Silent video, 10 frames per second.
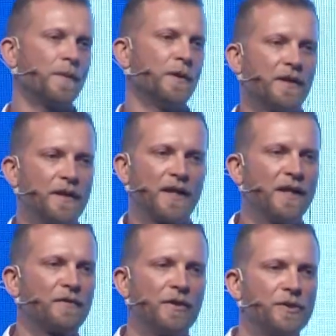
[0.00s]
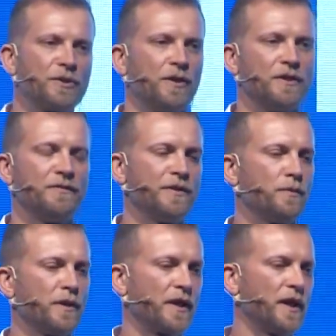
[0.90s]
They haven't got any choice. If you
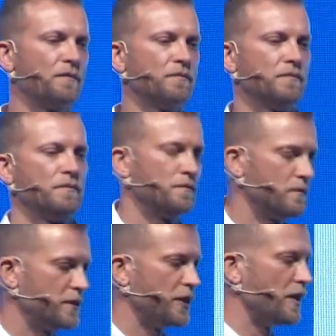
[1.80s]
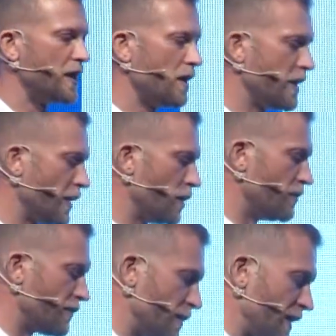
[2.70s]
want to get an IO
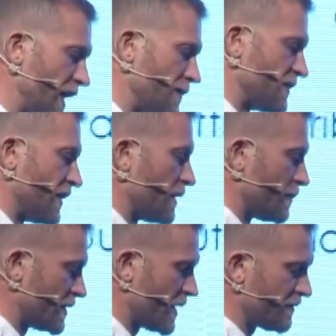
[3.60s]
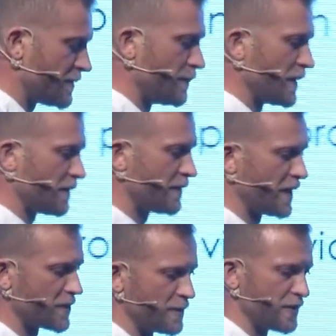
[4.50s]
from a big app developer, you have to bill off the
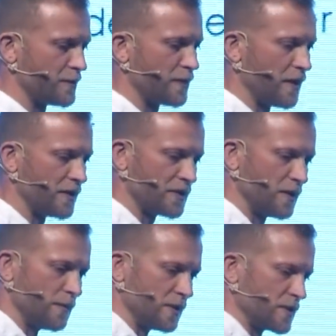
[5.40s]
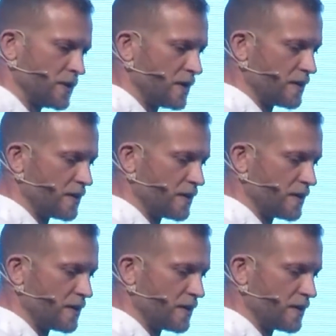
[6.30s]
attribution partner's numbers.